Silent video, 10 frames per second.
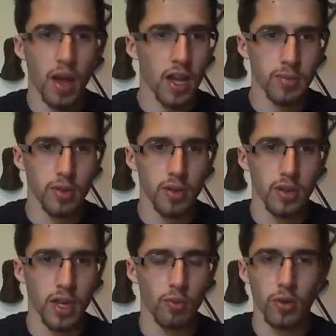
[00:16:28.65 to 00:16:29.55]

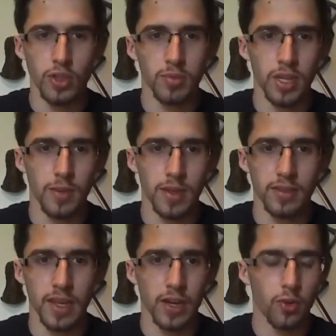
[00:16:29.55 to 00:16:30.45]
possible and worship
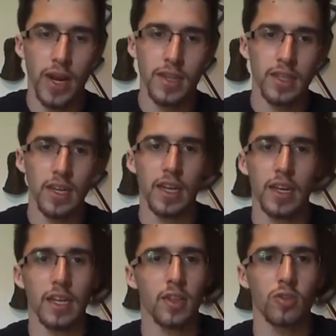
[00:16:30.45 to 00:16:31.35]
demons like crazy and
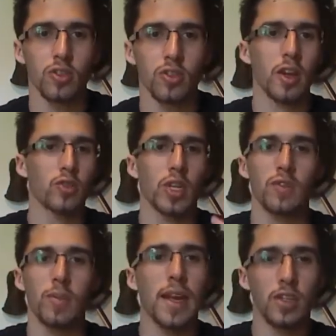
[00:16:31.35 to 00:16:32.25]
get those demonic
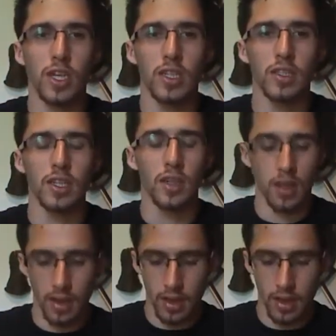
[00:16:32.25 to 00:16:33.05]
transformations. And